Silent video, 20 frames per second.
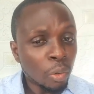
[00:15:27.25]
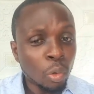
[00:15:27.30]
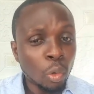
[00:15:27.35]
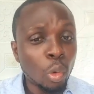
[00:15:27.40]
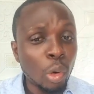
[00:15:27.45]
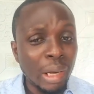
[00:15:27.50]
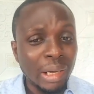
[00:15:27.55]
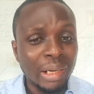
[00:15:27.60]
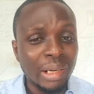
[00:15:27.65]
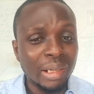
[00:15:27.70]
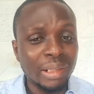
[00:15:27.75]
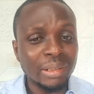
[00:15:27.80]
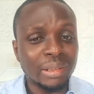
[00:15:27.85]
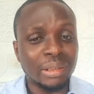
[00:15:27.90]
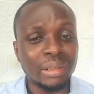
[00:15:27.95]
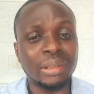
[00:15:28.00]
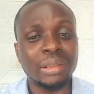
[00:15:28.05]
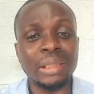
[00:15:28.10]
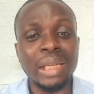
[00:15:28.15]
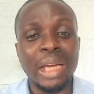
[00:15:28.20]
Google
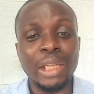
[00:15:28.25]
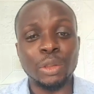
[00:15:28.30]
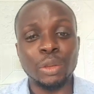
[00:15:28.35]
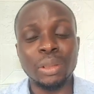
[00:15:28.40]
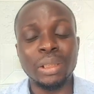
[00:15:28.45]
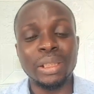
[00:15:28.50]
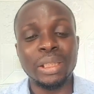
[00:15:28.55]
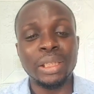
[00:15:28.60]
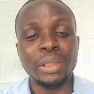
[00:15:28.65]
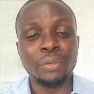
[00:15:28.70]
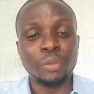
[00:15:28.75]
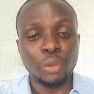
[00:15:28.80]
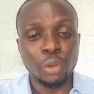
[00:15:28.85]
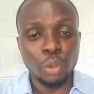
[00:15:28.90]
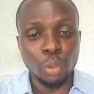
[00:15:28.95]
Analytics actually give